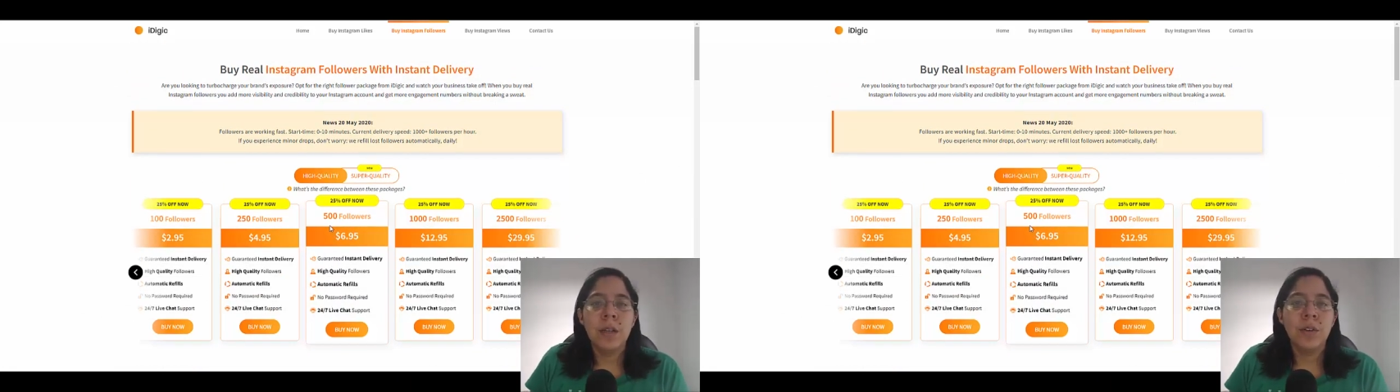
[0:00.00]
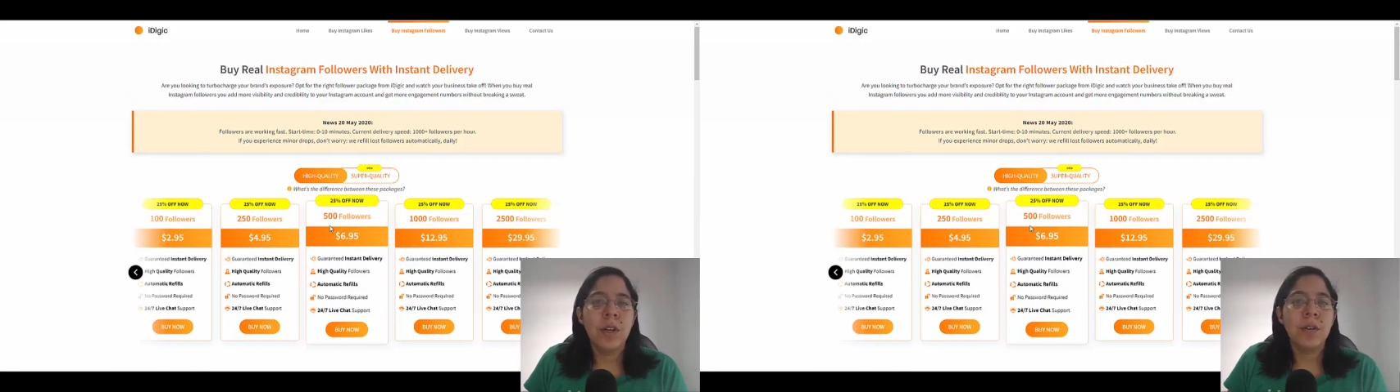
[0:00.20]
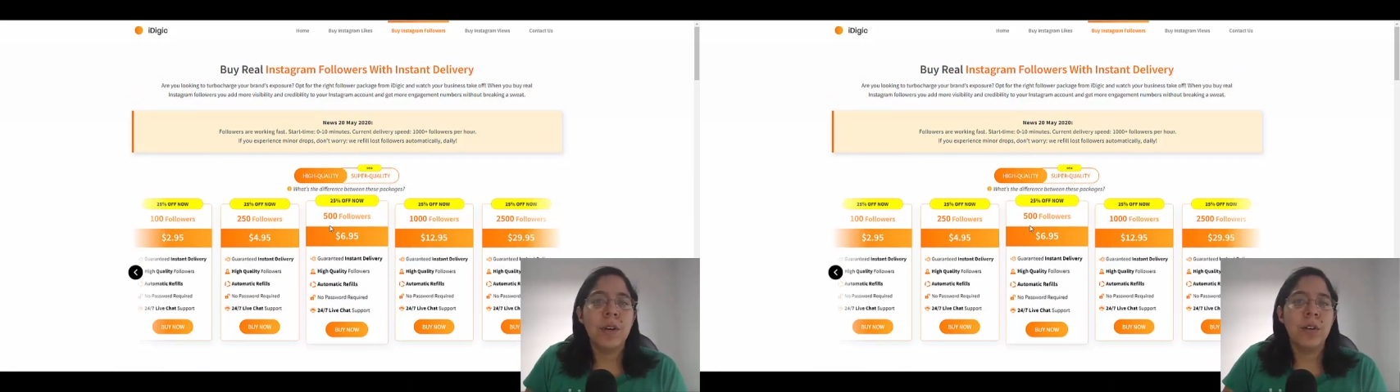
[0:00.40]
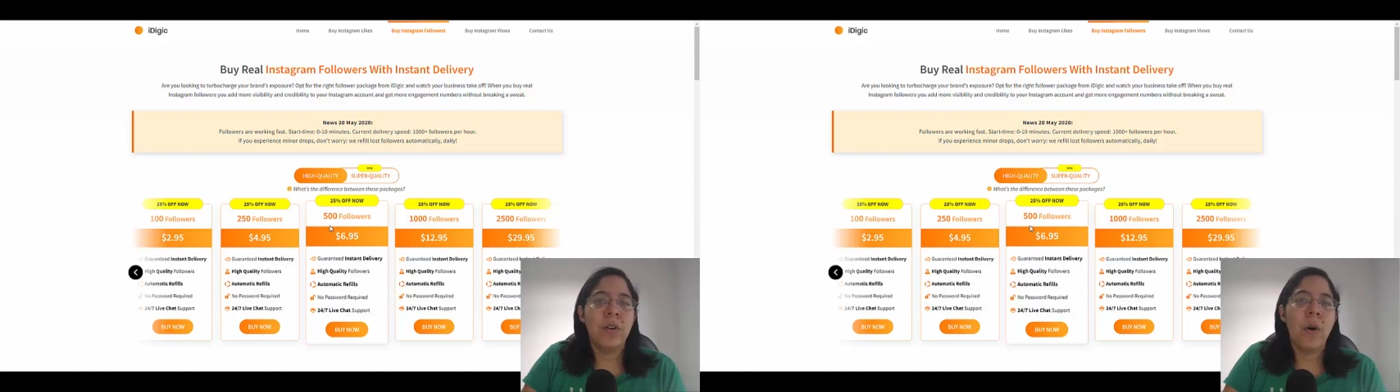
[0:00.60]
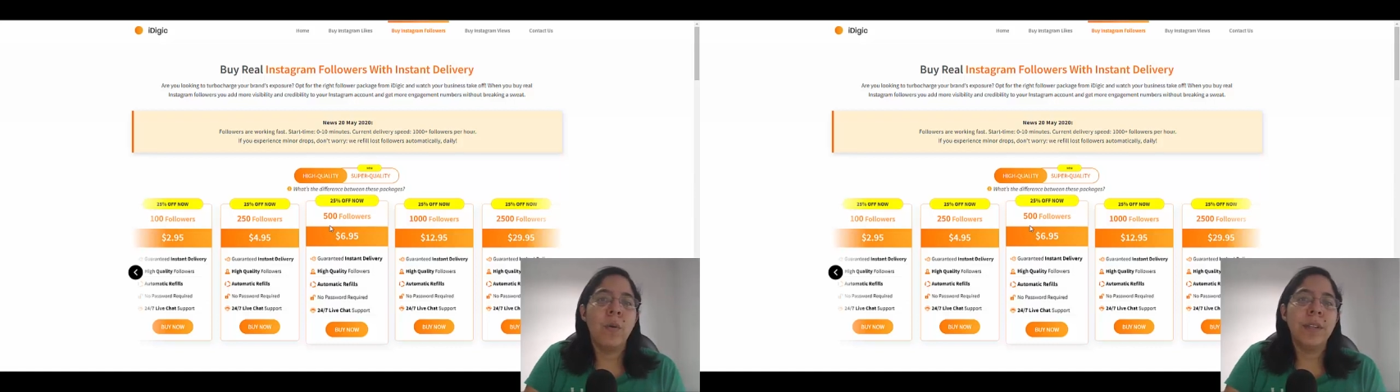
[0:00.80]
You can create
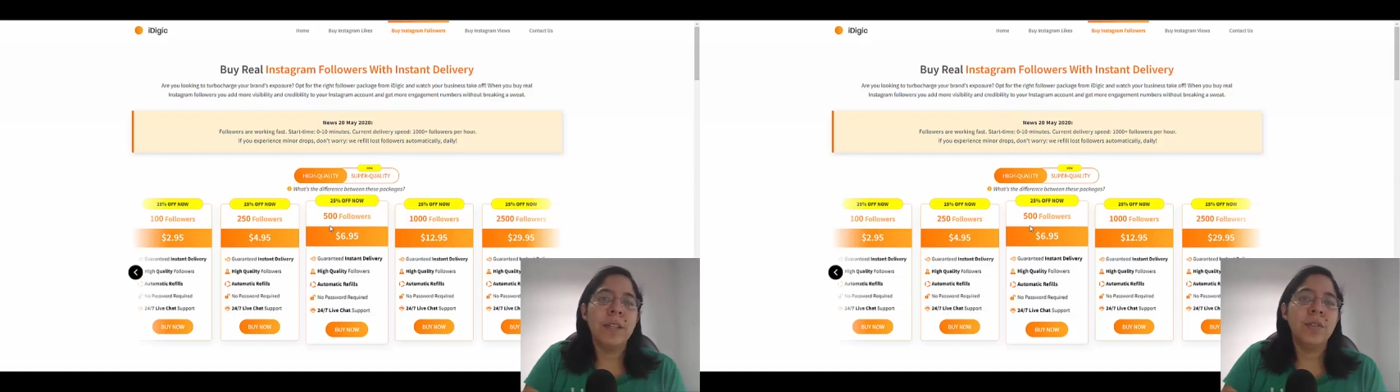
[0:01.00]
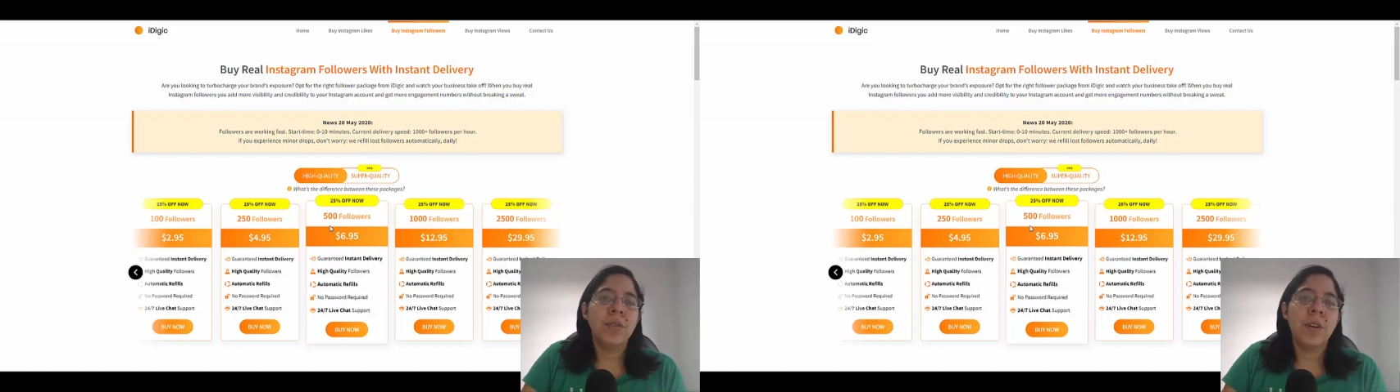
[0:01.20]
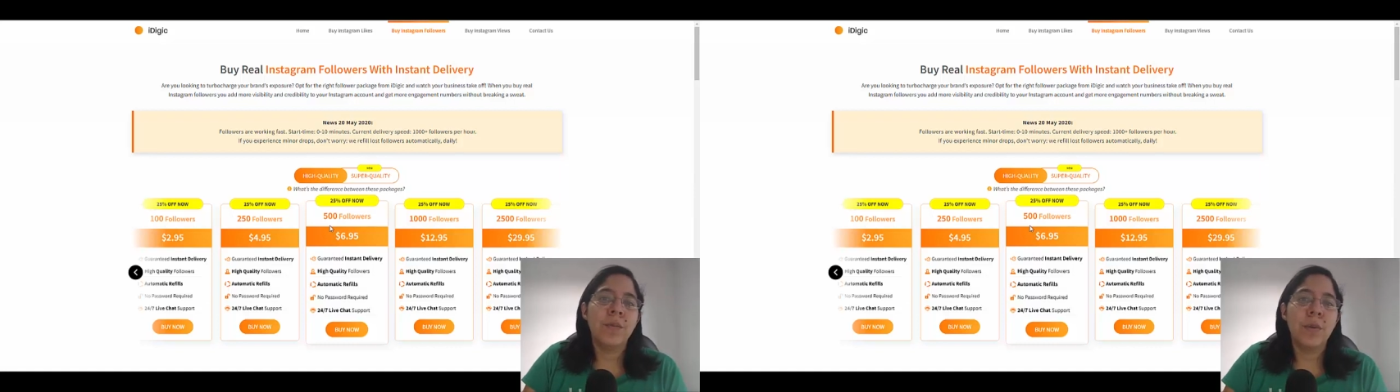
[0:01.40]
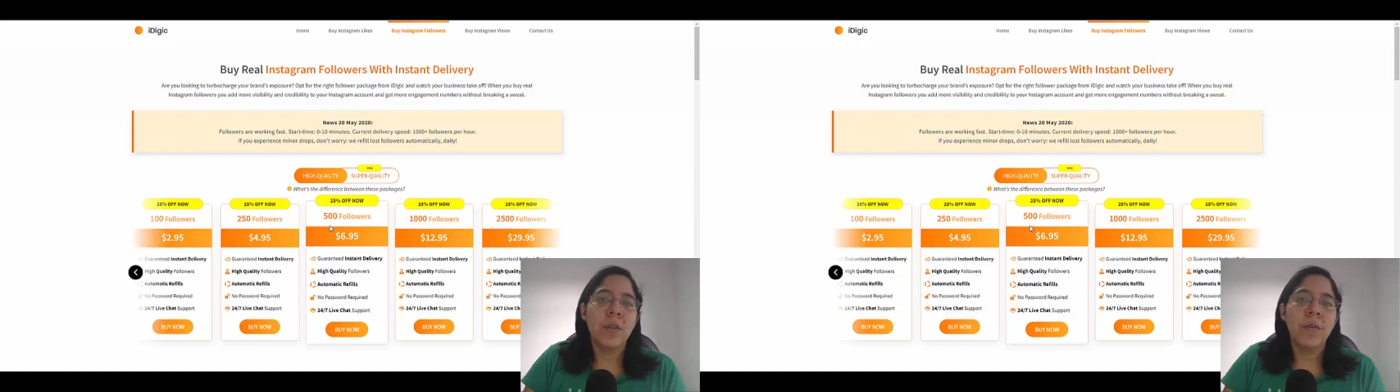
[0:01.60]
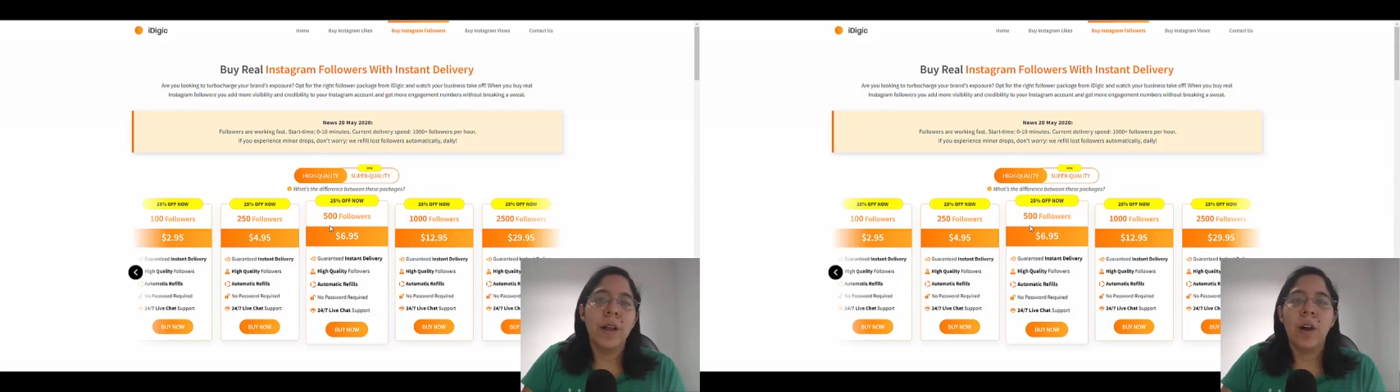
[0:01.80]
your own Instagram
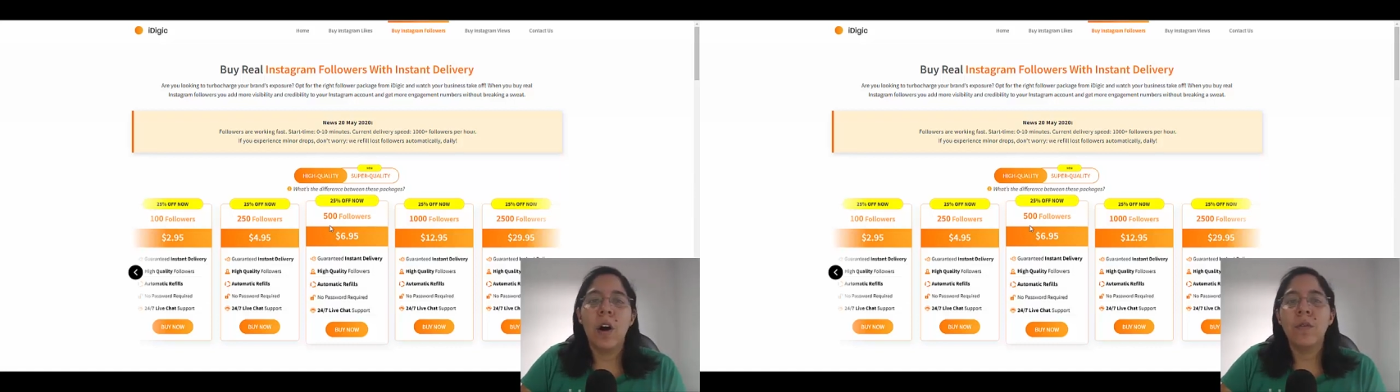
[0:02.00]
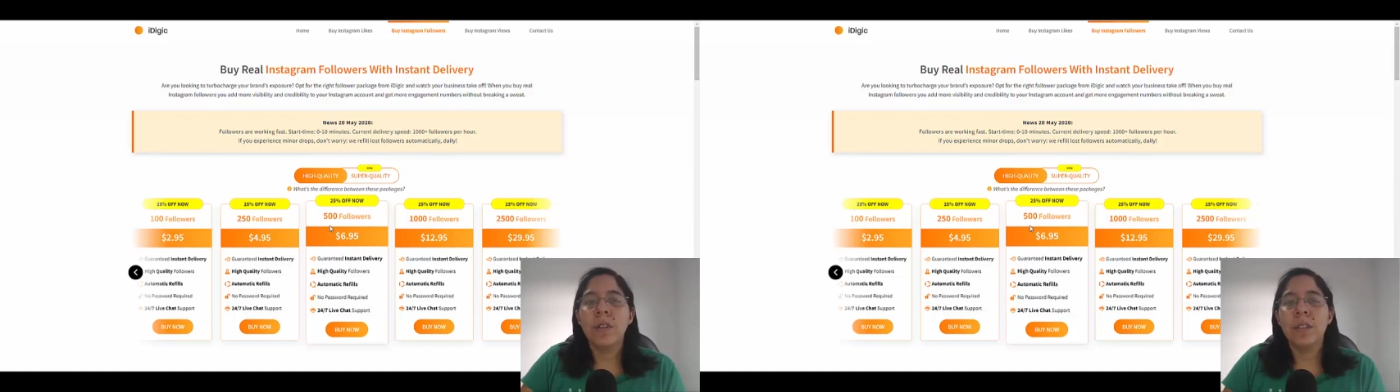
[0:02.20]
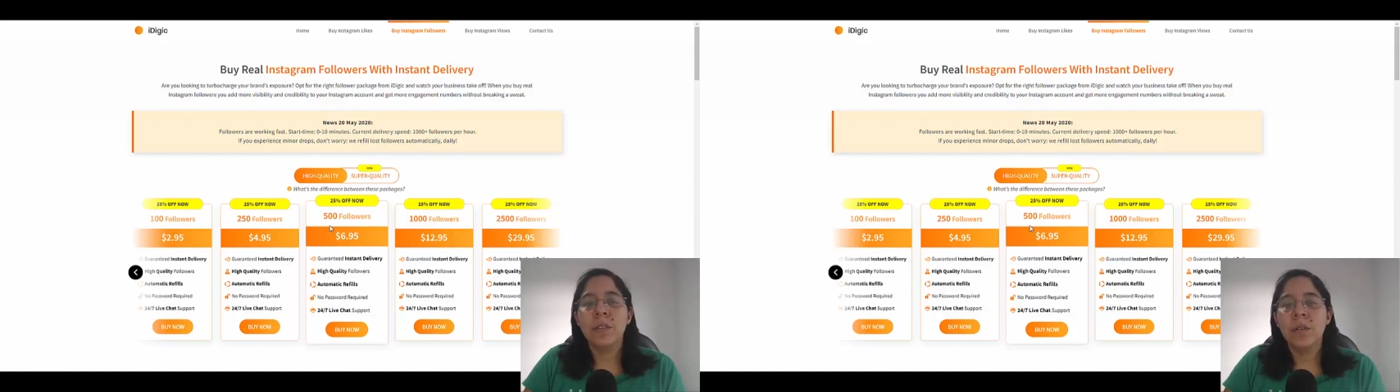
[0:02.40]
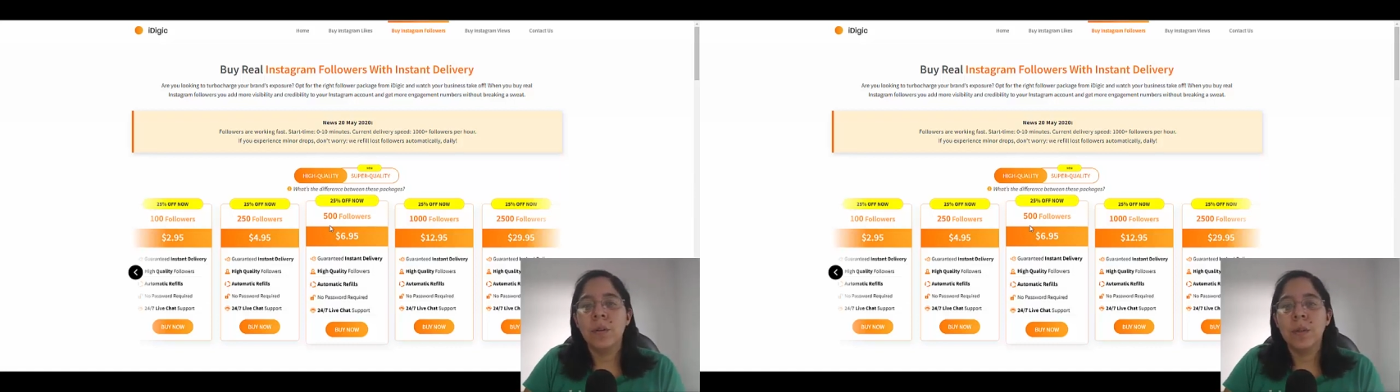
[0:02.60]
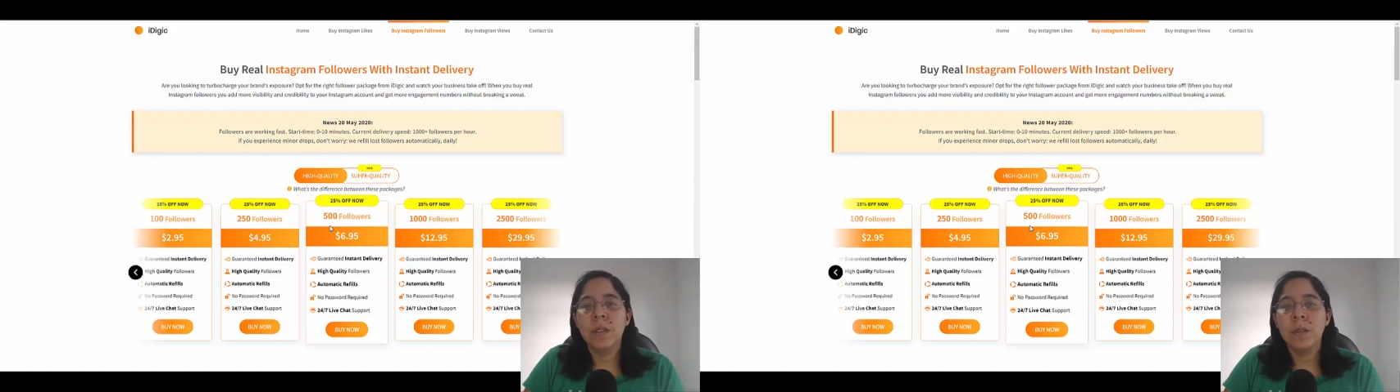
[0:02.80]
profile offering this
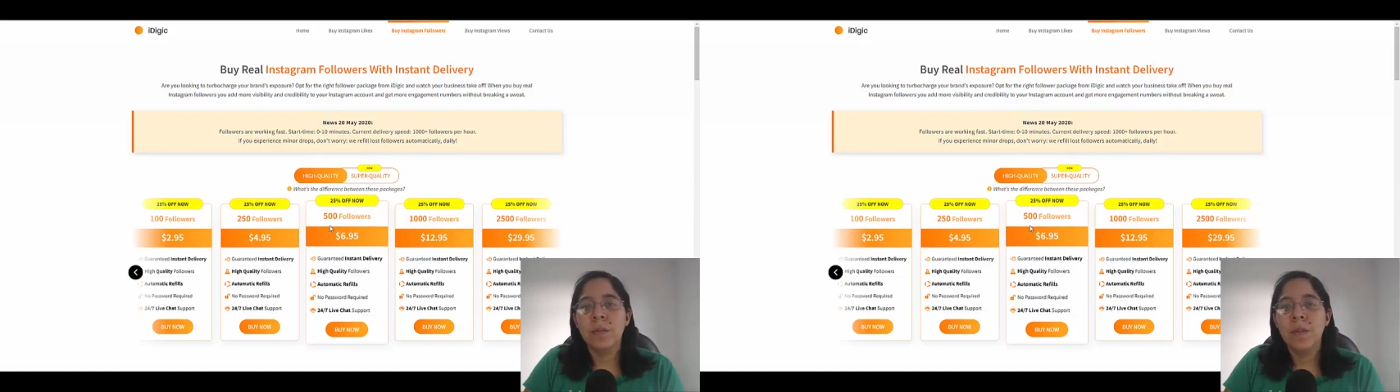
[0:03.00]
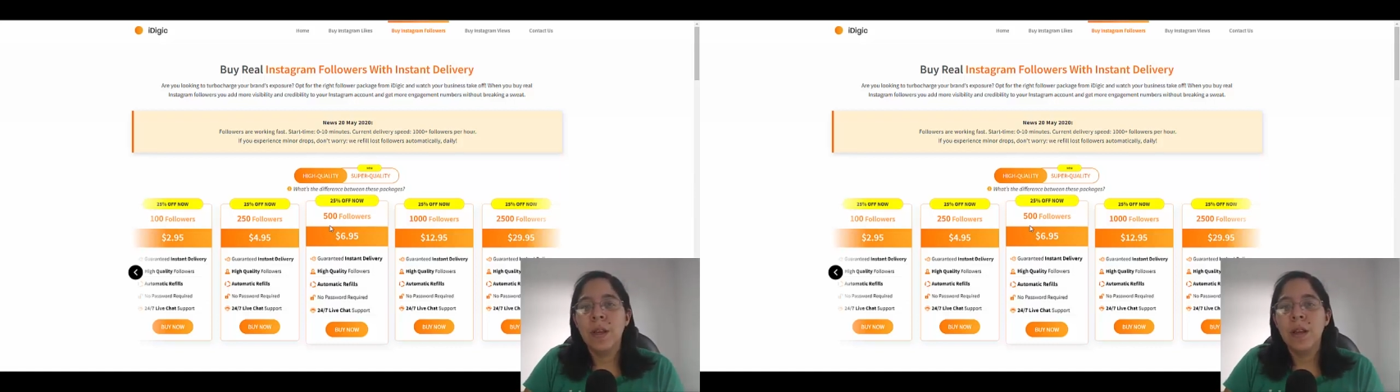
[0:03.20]
service.